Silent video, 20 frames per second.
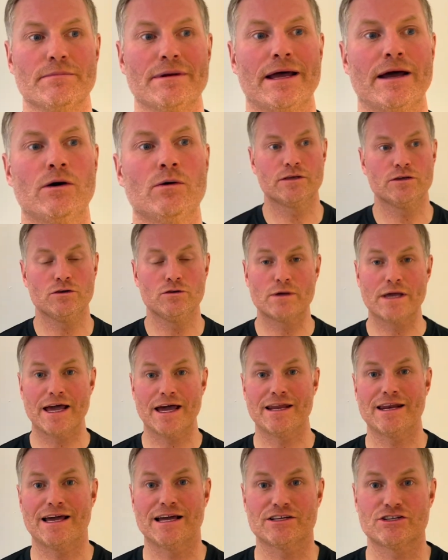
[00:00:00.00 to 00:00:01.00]
Now, you
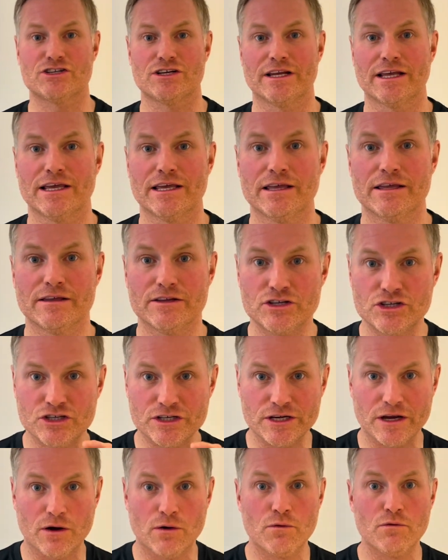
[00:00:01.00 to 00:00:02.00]
can actually
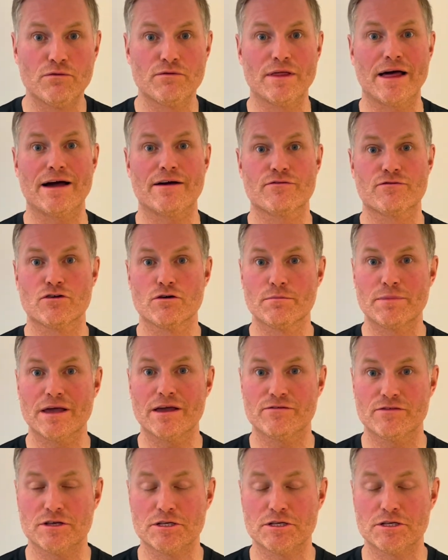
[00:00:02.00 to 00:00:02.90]
shelve that for a bit.